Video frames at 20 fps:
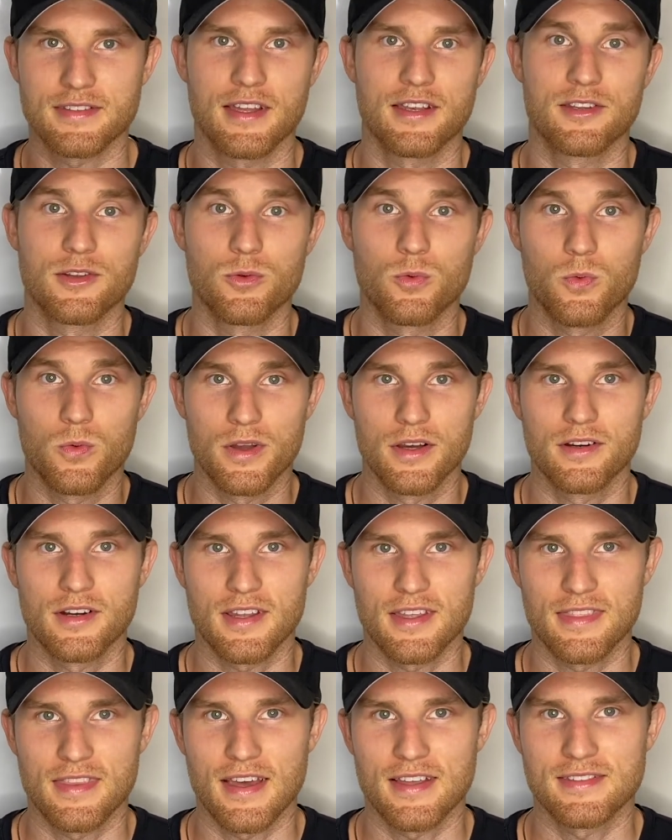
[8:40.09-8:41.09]
and you will
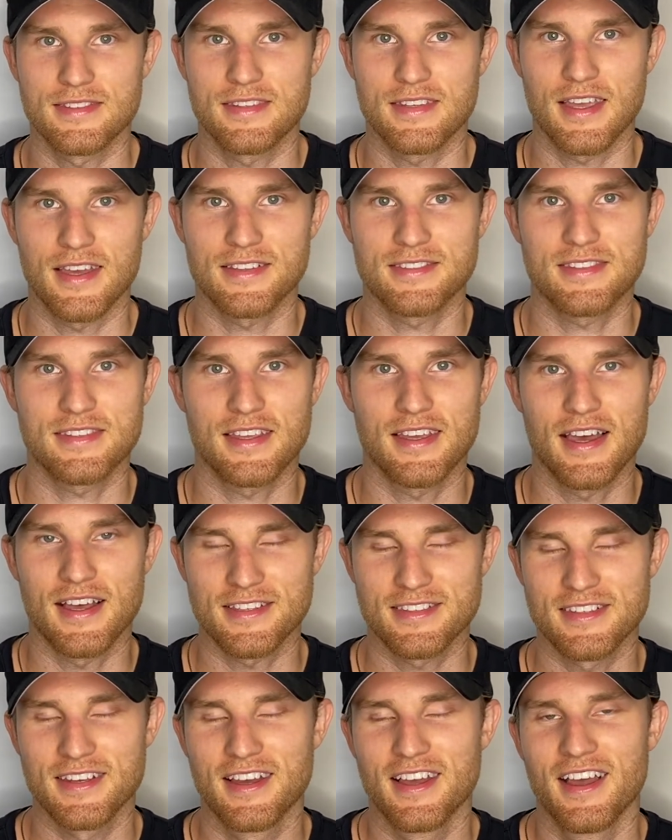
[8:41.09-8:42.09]
get that
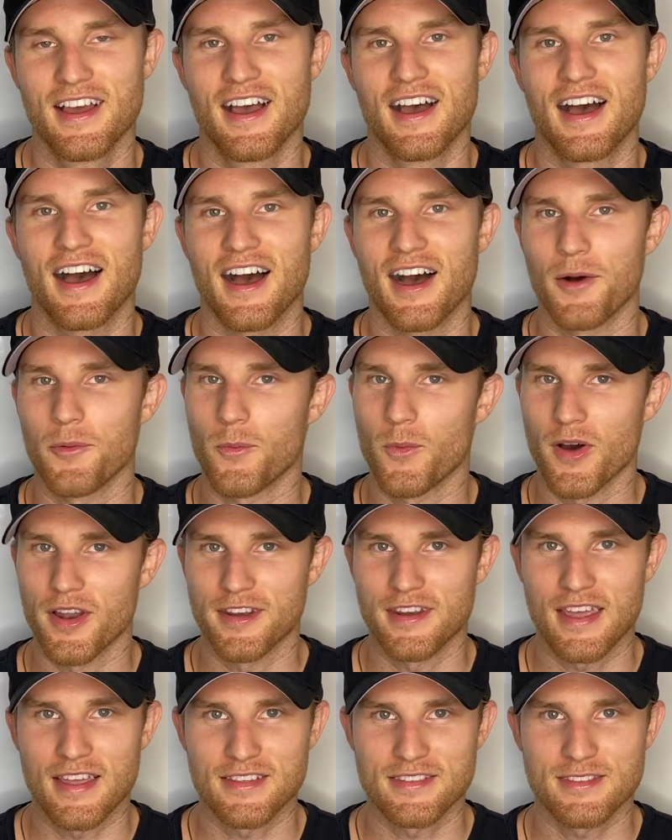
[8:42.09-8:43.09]
CSCS one
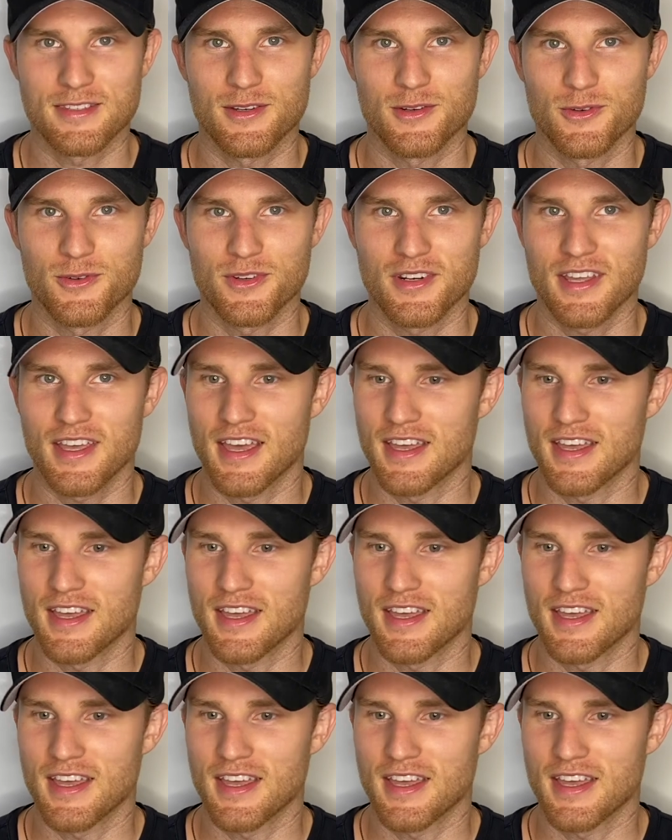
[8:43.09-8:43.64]
day soon.